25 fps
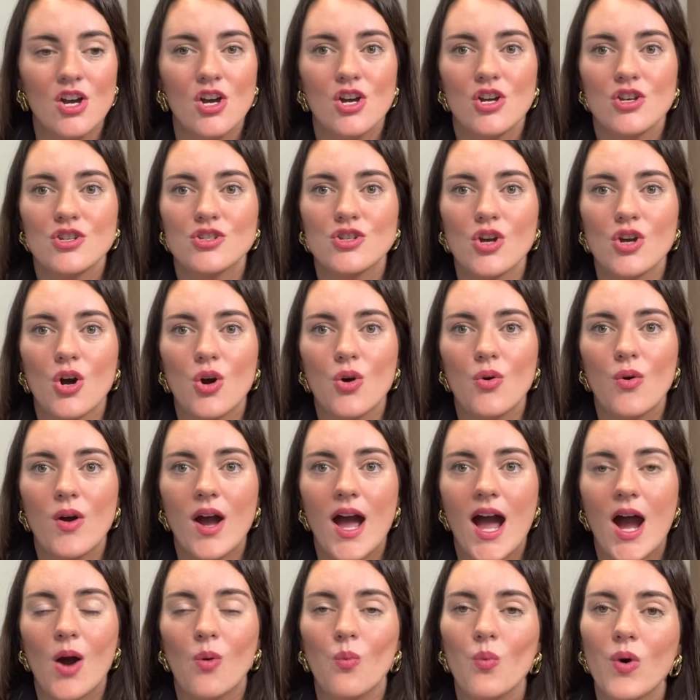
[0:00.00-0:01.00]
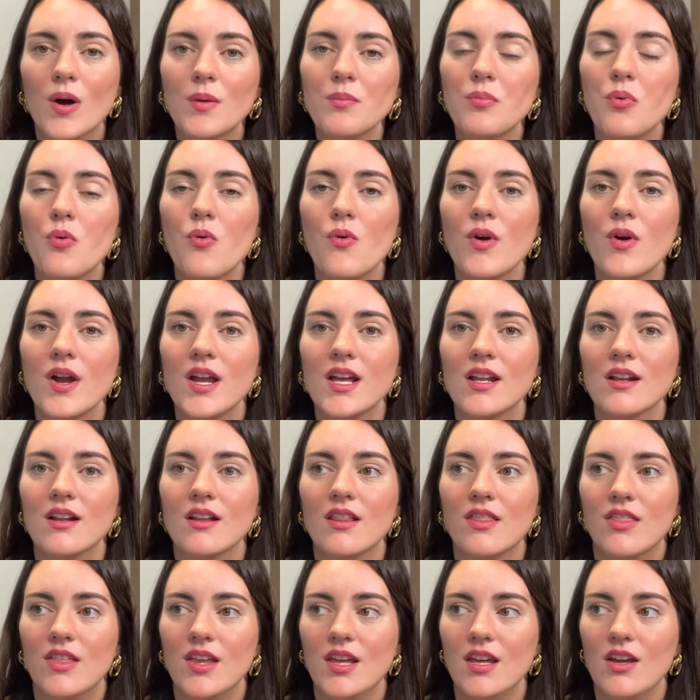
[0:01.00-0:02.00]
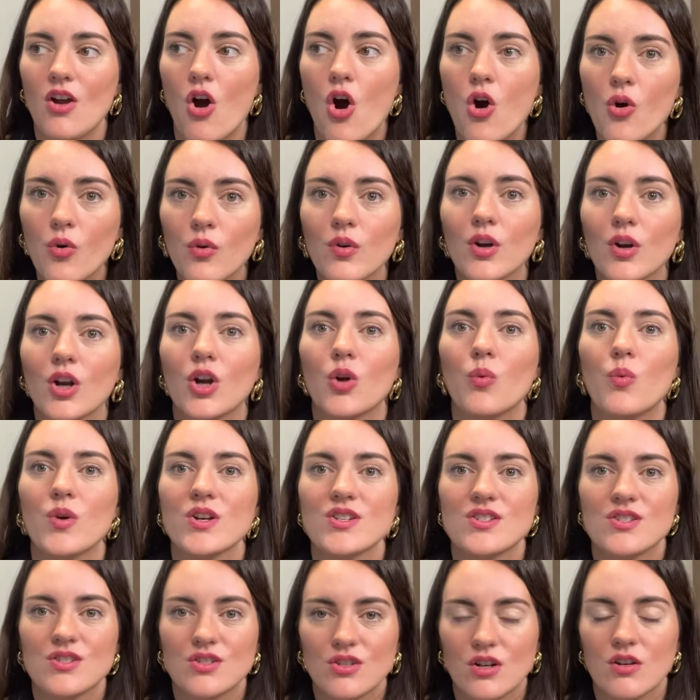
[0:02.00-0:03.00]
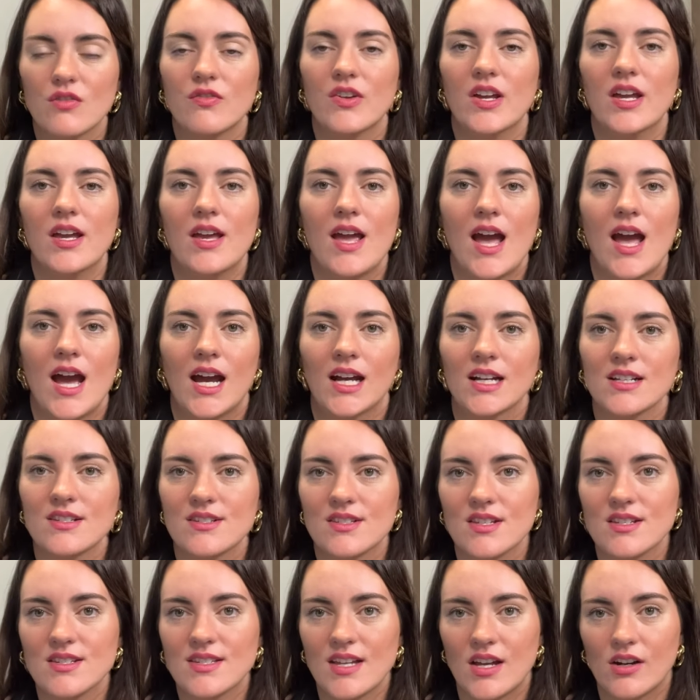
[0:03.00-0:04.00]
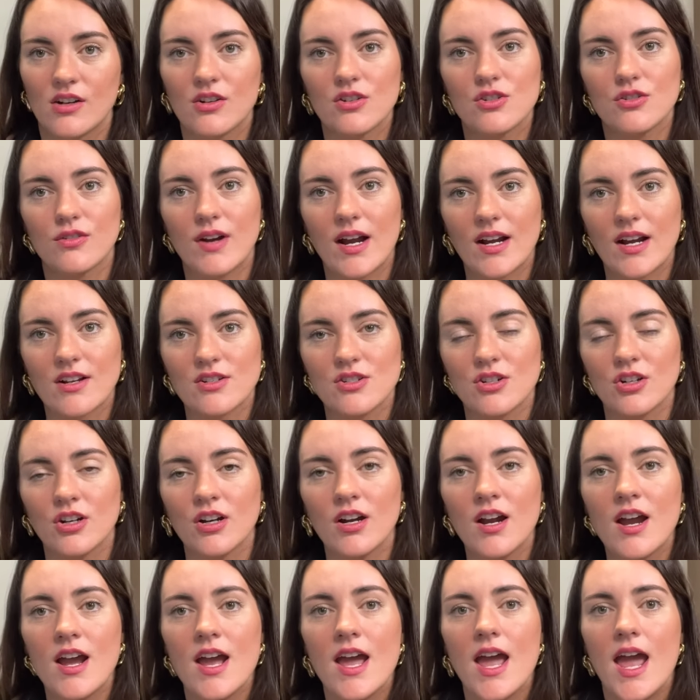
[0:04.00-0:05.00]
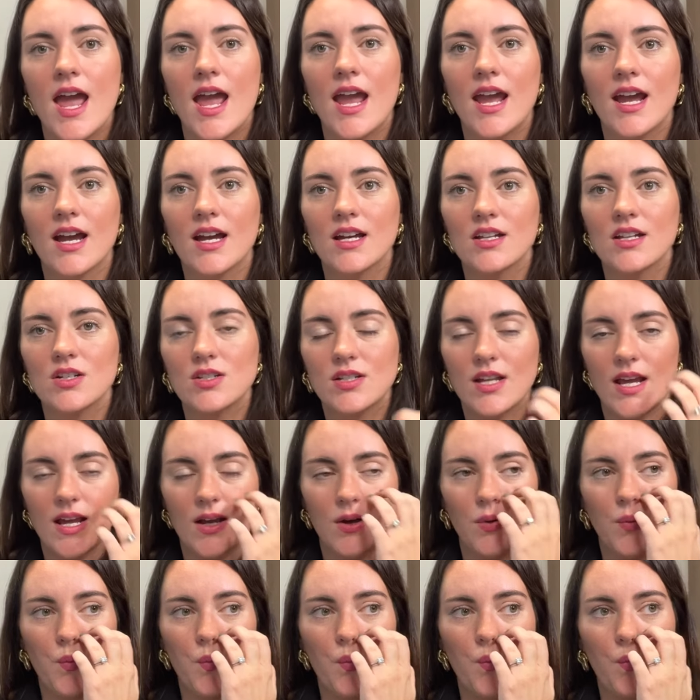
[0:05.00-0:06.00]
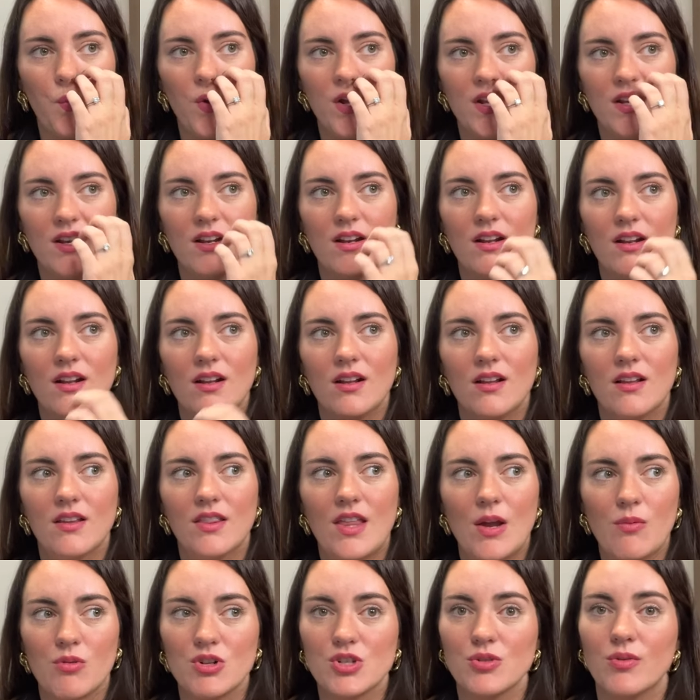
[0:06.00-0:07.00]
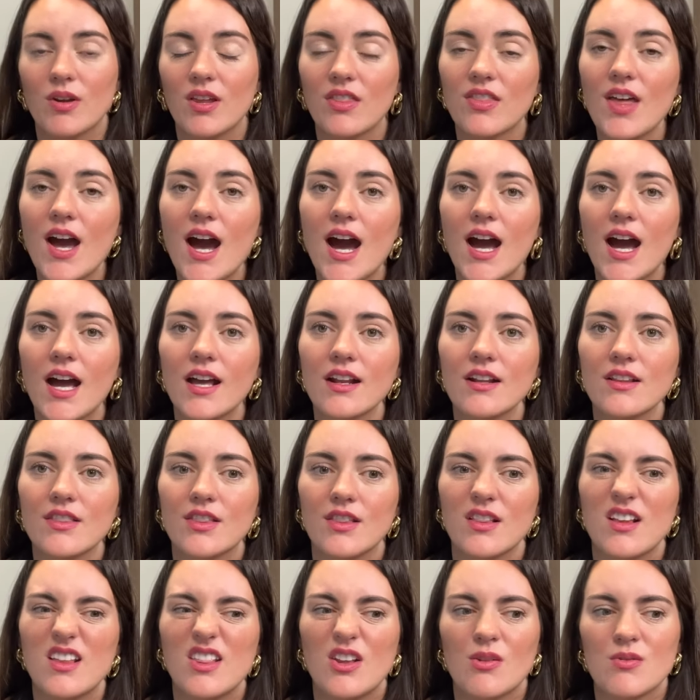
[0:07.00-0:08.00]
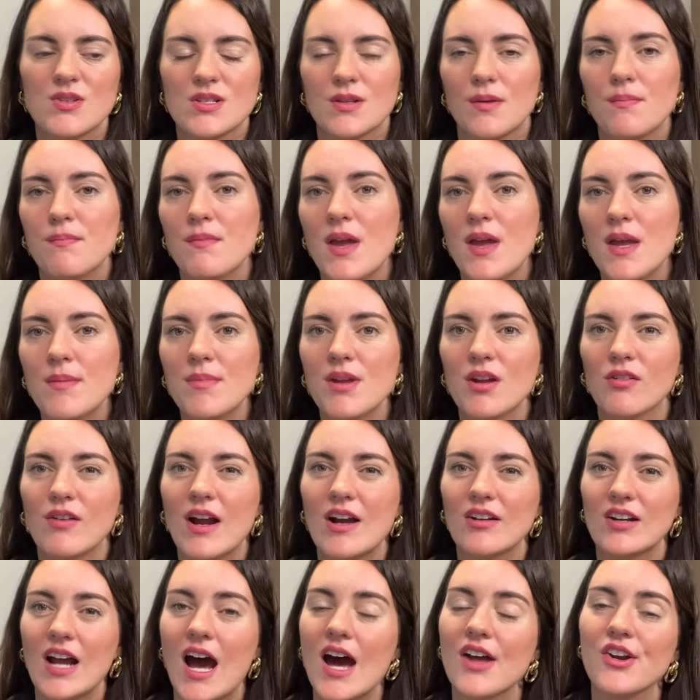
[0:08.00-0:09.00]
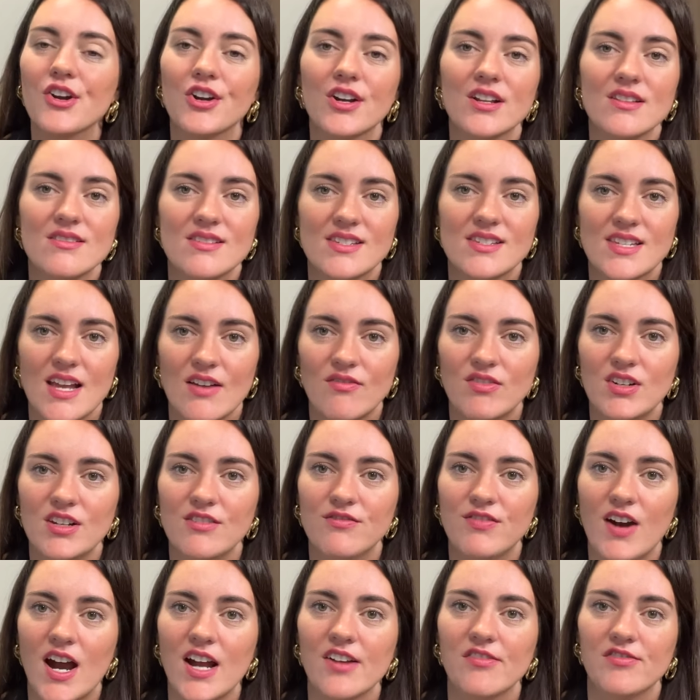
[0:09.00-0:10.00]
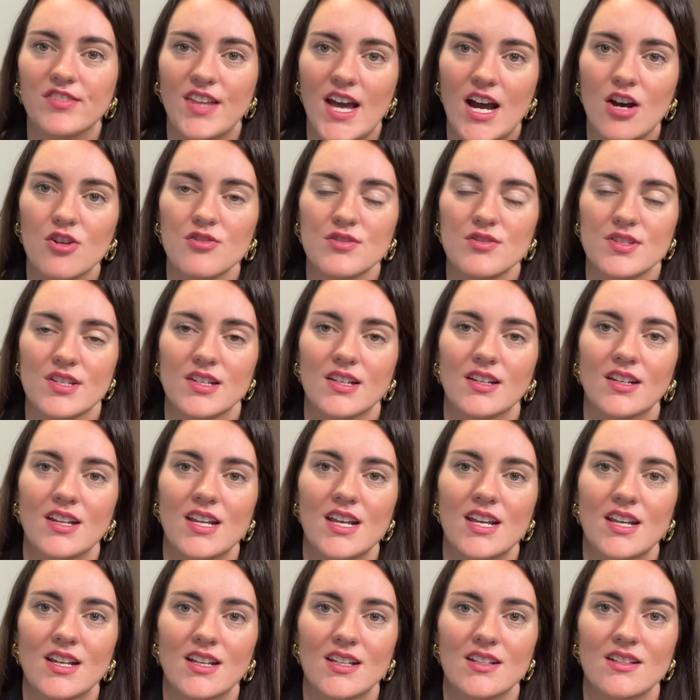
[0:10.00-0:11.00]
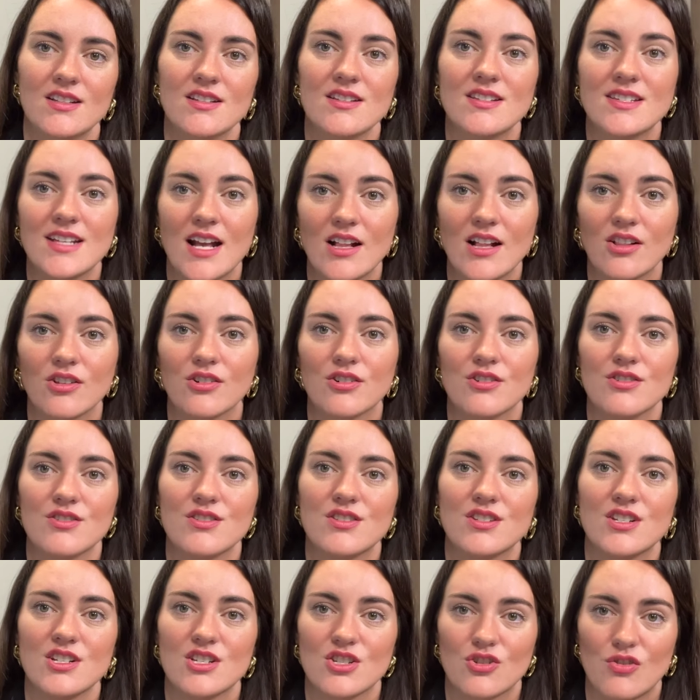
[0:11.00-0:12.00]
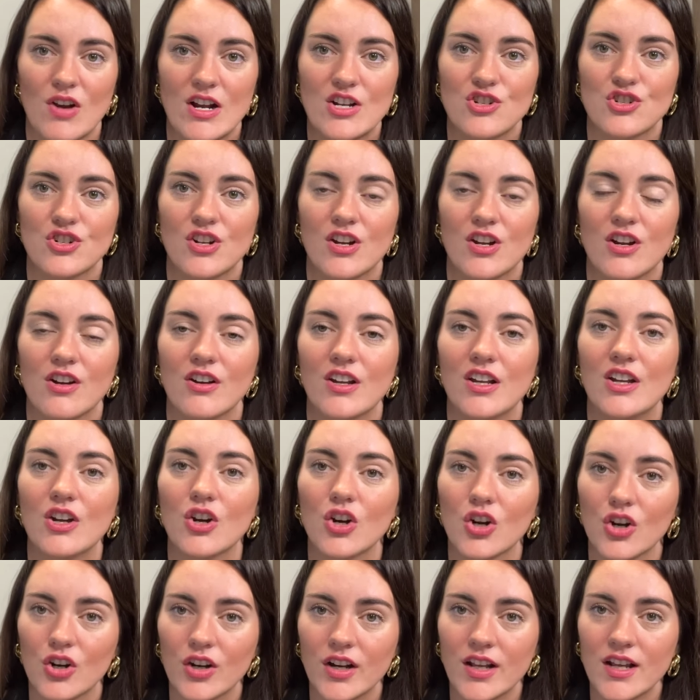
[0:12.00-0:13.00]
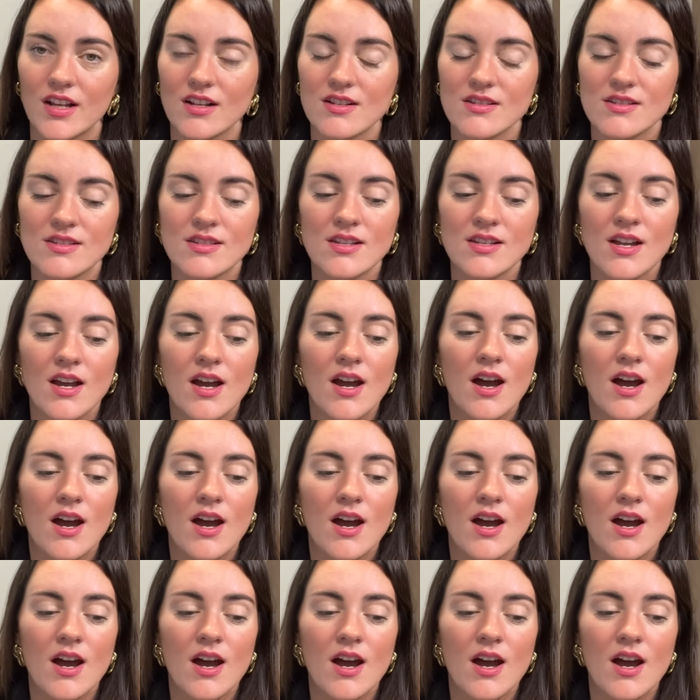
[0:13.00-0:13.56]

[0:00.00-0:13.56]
So at one point, the owner was serving as the center director, and when they were doing that, there was maybe around $175,000 in sellers' discretionary earnings.